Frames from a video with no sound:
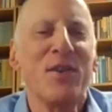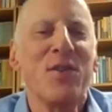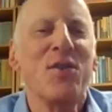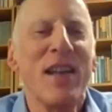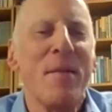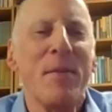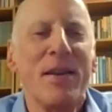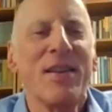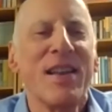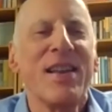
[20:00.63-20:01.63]
your name, it
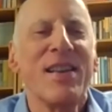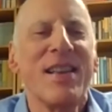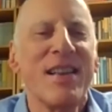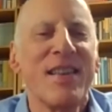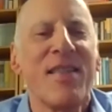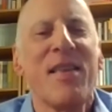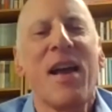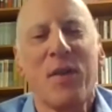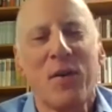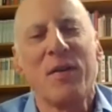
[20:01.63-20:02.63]
gets
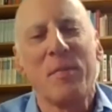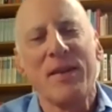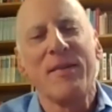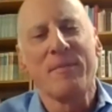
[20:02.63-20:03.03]
out there a little bit.